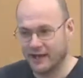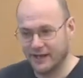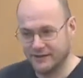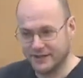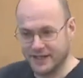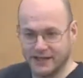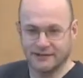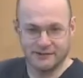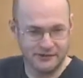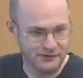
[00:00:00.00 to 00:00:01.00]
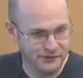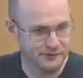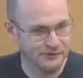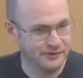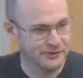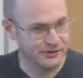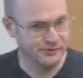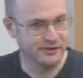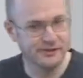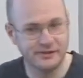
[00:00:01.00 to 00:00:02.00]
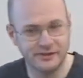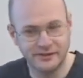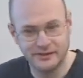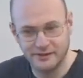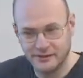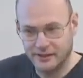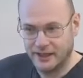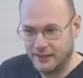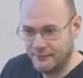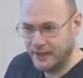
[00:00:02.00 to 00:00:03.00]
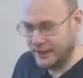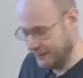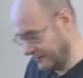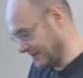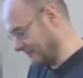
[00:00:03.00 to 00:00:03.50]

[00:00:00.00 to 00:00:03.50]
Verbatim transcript: at the scale that you do. And the reason I'm